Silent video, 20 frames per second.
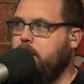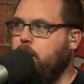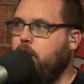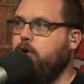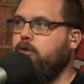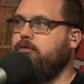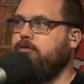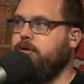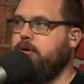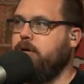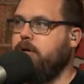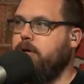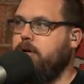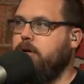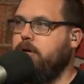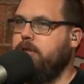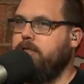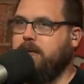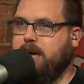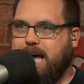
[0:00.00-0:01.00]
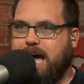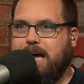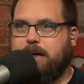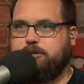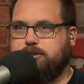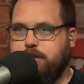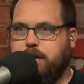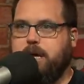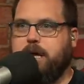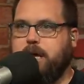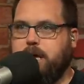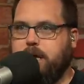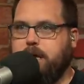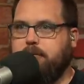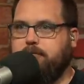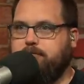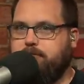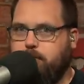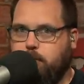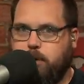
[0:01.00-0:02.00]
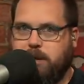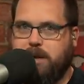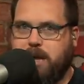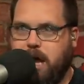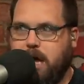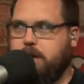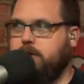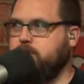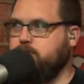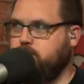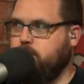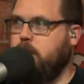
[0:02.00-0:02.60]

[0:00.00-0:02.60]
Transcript: over the Kyle Shanahan 49ers